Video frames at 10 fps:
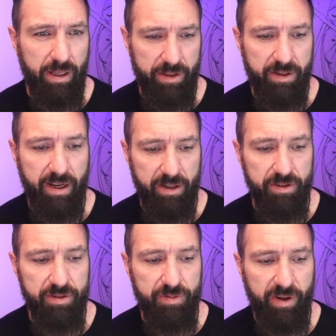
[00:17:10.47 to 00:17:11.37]
titles
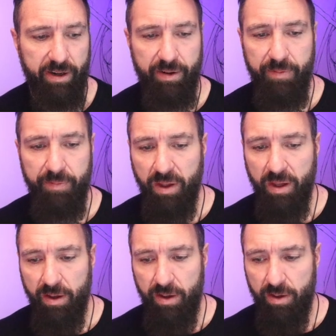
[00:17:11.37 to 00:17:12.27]
right here.
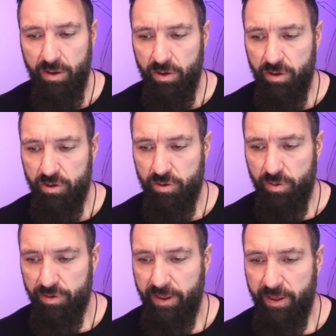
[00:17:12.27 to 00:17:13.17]
So it goes from
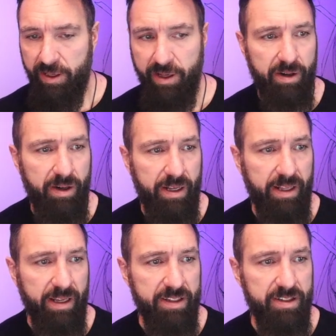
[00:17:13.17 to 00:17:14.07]
here and then
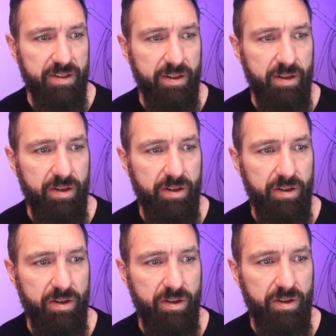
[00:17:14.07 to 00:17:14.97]
gets
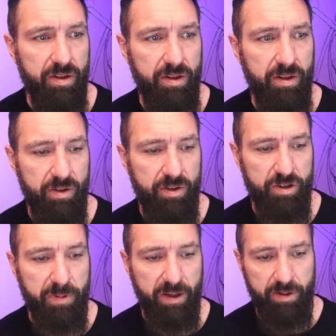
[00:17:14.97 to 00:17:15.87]

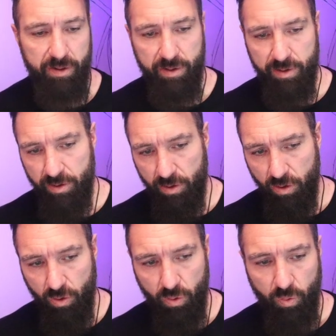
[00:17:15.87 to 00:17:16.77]
spit
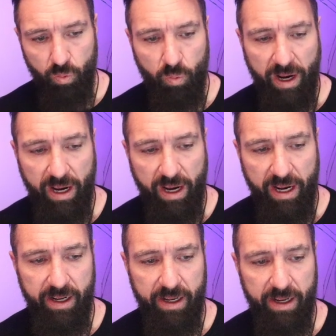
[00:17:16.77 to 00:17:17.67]
right
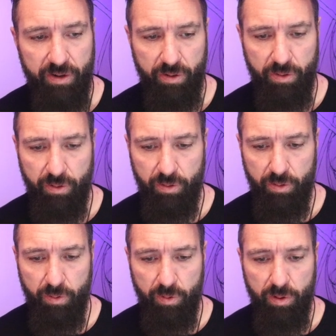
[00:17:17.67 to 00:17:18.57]
into
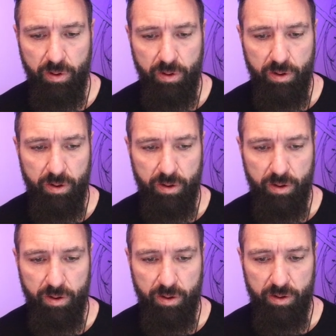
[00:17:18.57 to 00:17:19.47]

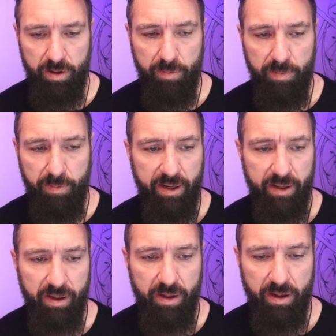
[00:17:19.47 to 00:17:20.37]
the beginning
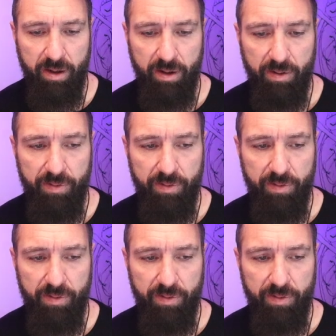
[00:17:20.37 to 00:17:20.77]
of